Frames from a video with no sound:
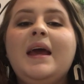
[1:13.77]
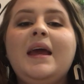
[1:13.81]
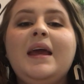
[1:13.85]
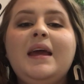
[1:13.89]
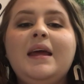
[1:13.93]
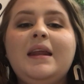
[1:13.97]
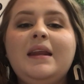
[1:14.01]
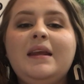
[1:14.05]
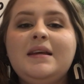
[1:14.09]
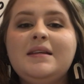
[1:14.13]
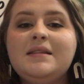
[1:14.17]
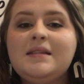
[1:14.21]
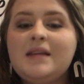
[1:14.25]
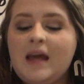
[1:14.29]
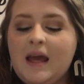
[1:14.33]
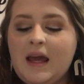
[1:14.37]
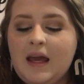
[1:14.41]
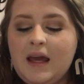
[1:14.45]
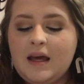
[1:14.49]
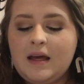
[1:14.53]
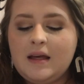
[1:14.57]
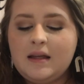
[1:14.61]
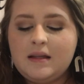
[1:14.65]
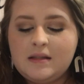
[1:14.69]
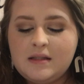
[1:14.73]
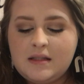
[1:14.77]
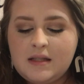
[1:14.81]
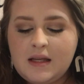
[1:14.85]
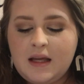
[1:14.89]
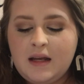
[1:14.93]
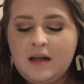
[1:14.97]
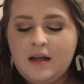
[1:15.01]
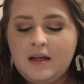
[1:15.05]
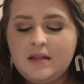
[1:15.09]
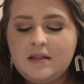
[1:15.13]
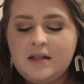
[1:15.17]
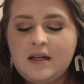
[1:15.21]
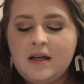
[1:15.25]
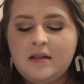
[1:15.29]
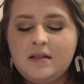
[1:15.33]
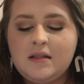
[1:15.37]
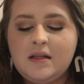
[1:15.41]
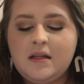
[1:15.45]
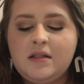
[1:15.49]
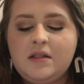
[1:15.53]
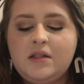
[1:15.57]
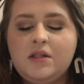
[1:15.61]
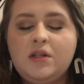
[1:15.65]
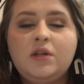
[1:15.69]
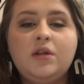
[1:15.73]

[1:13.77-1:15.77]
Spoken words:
in his hands, and it tells us